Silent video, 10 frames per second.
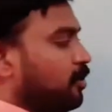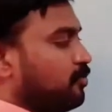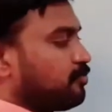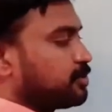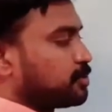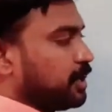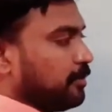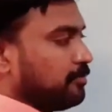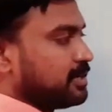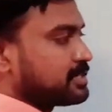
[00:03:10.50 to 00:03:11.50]
of two
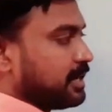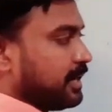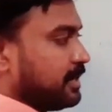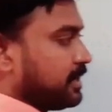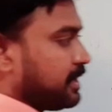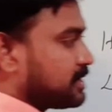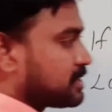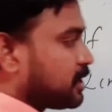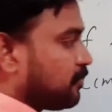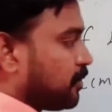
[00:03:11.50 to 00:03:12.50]
numbers and the
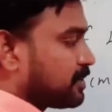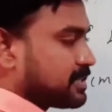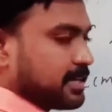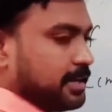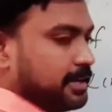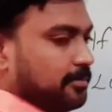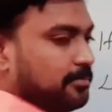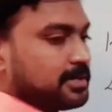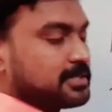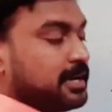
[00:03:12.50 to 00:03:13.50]
HCF of the same
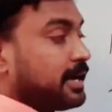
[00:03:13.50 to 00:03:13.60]
numbers,